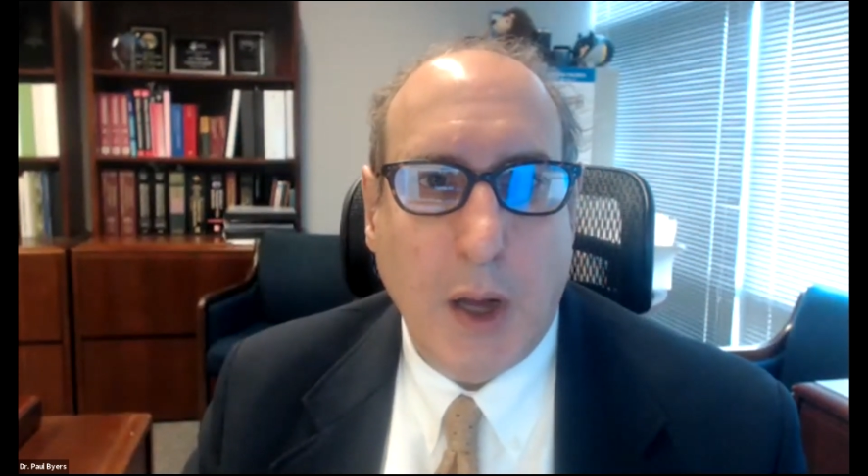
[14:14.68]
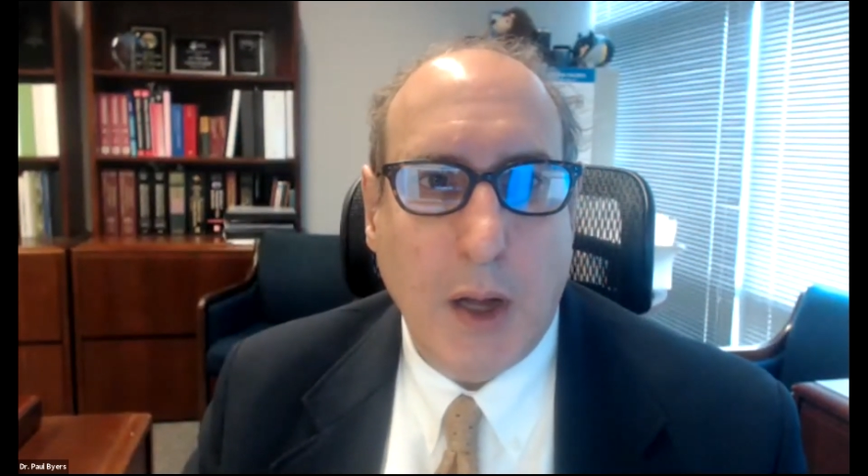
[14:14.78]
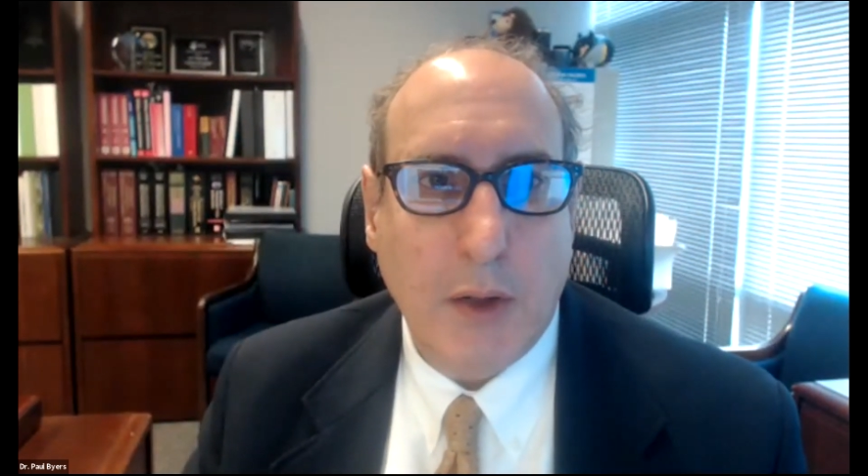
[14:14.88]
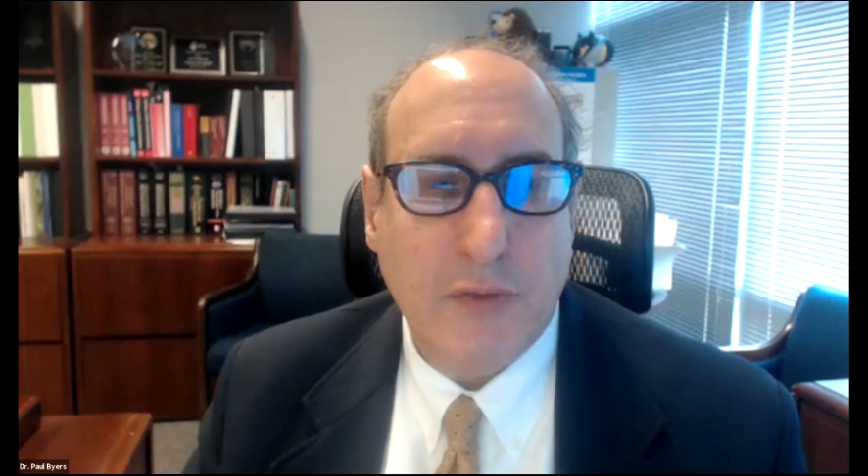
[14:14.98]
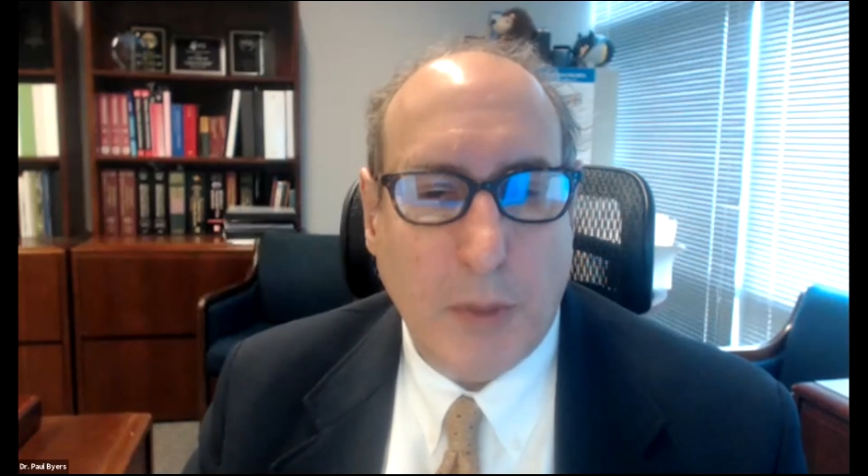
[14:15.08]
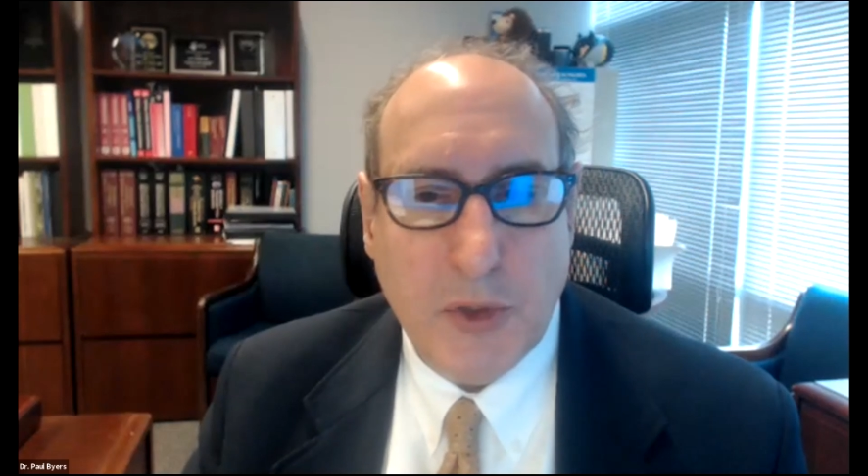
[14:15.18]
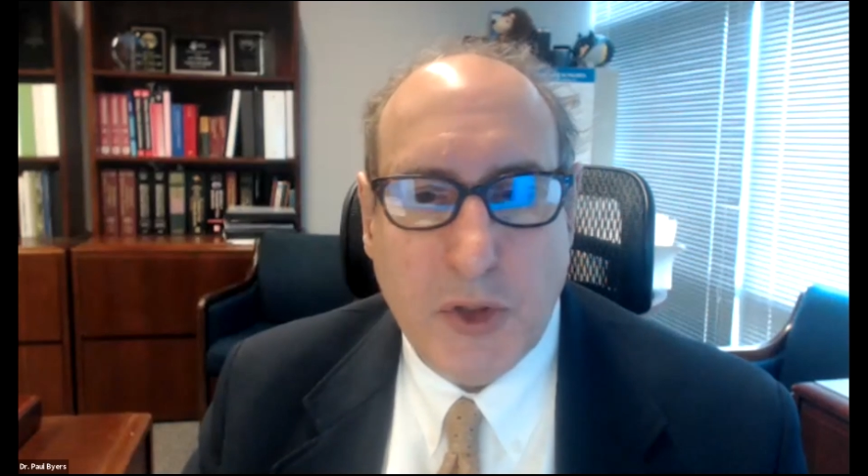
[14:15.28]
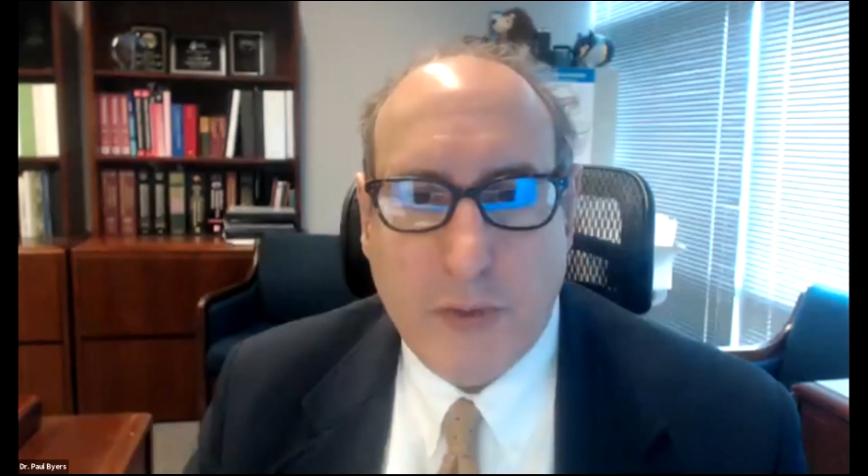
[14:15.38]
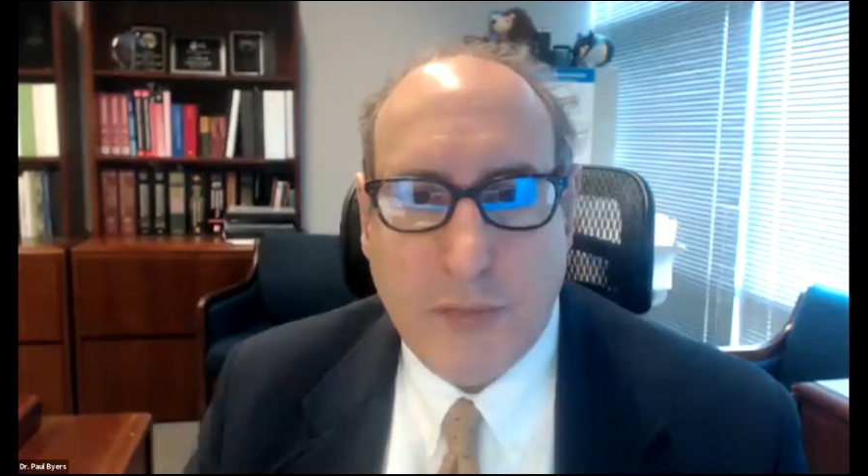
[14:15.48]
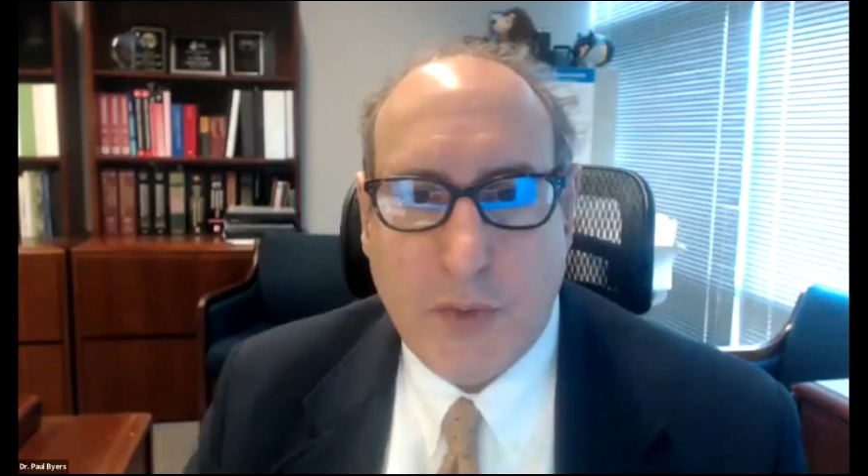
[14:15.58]
uh, some of
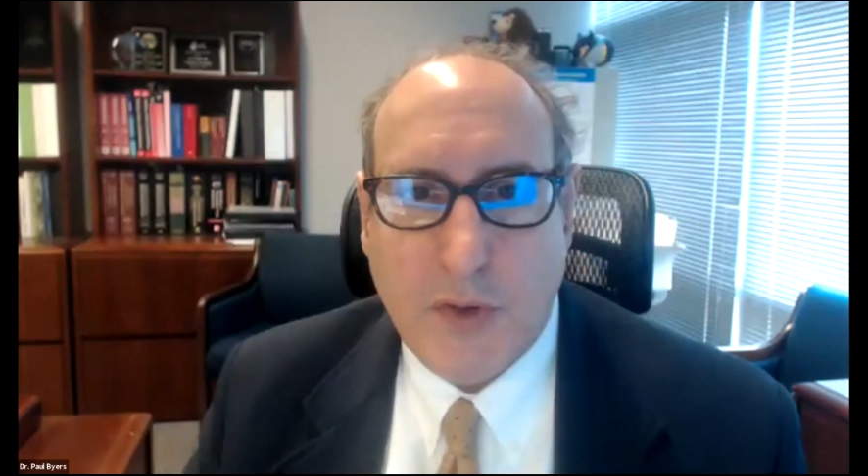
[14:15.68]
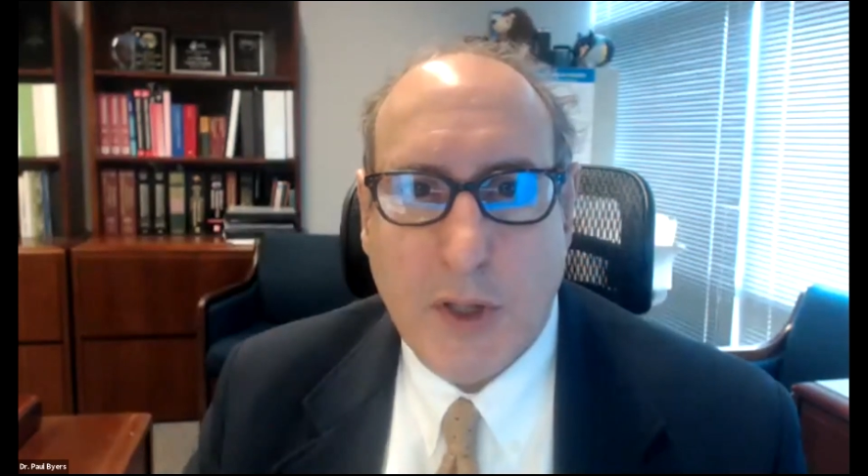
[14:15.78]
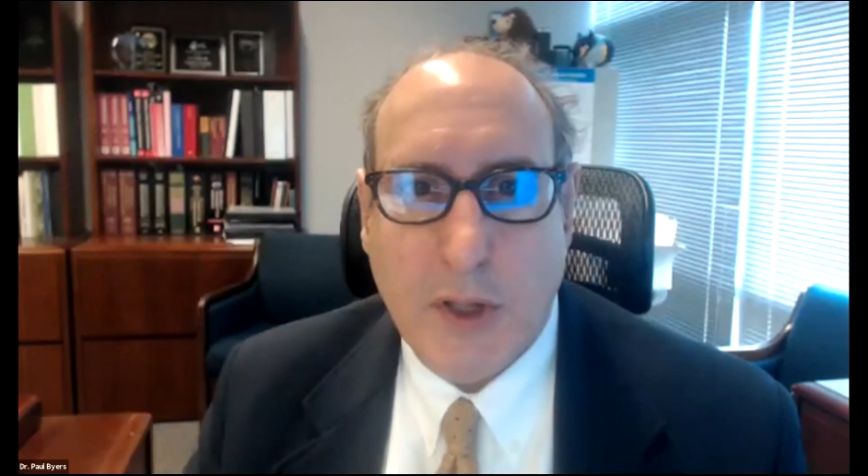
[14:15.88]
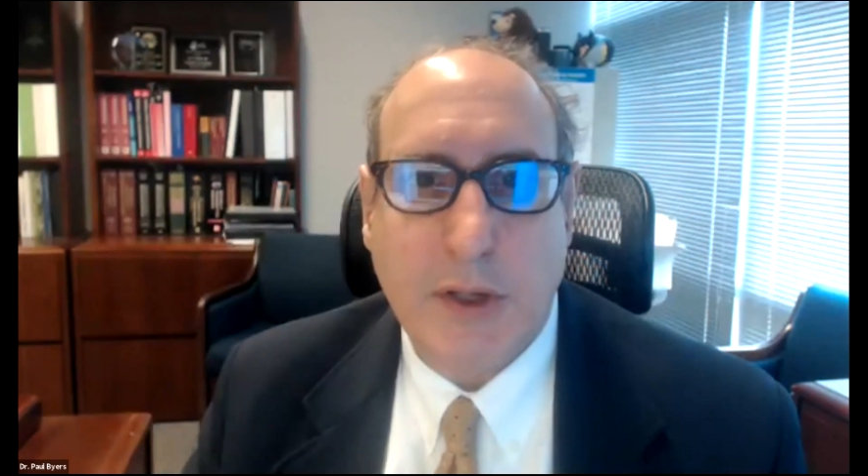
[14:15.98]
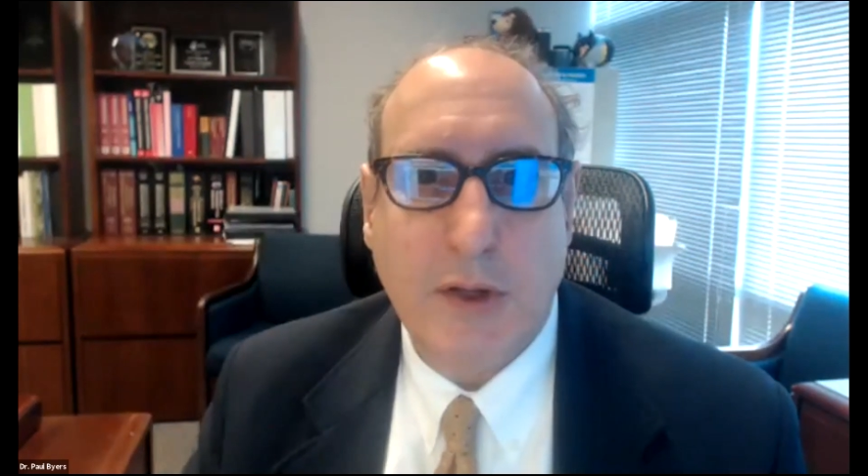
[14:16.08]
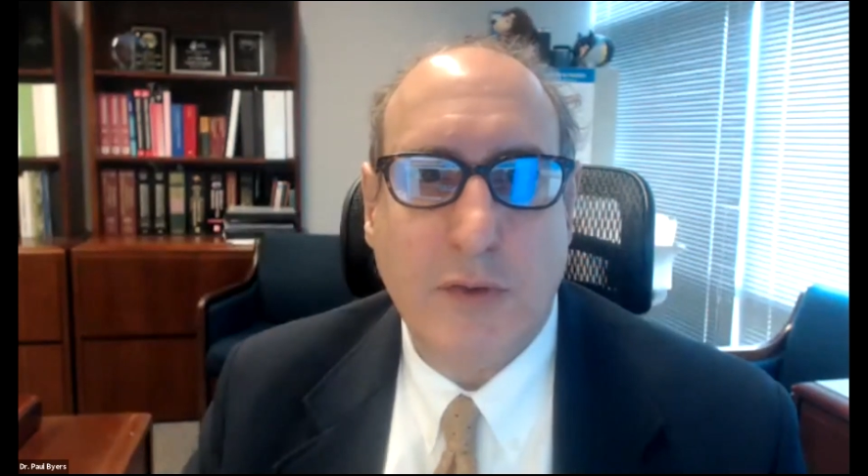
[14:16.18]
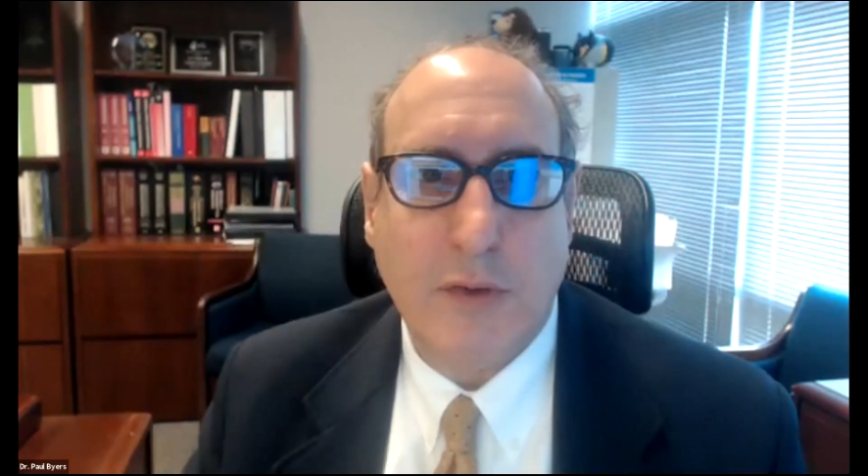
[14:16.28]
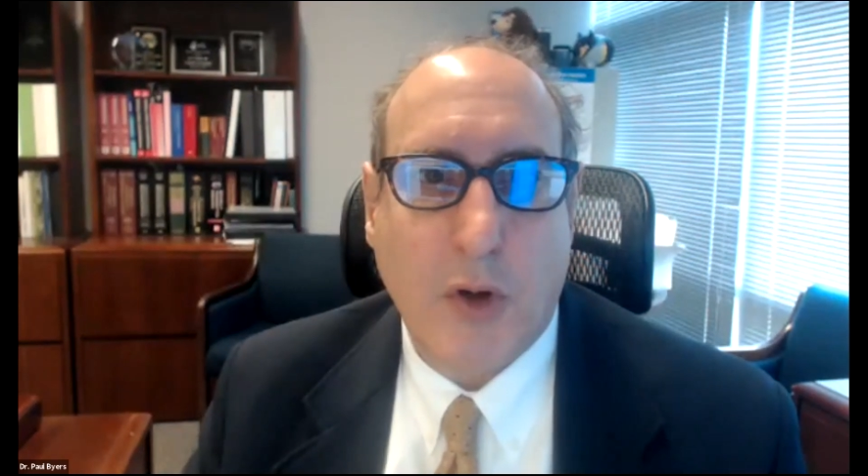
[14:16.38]
those facilities have